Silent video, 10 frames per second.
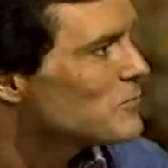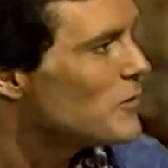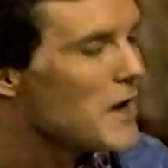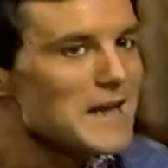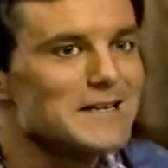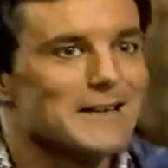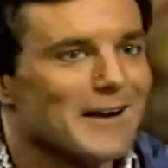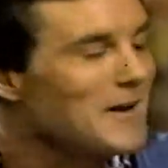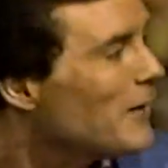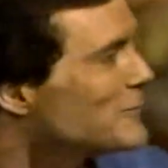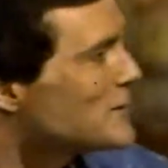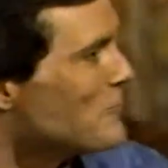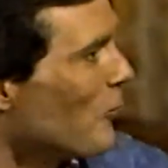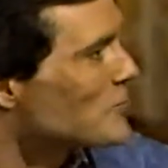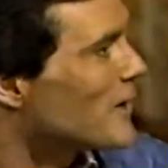Oh, splendid. I'd
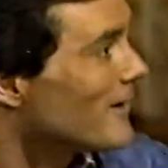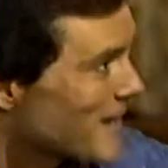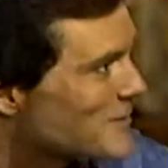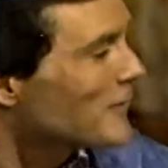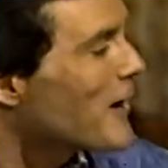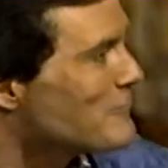love to see Port Charles.